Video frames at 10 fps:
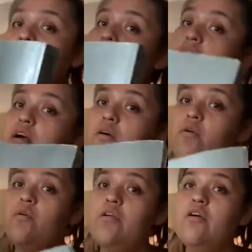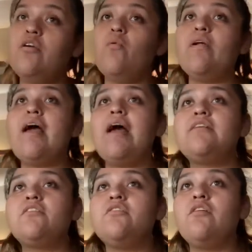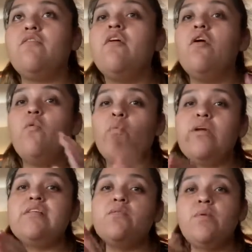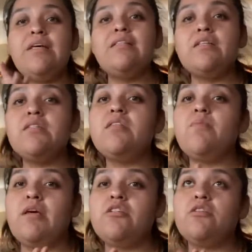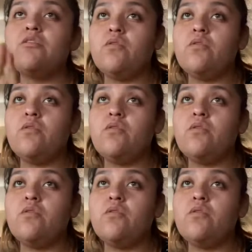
code, you want to ask yourself, what is being done to the patient?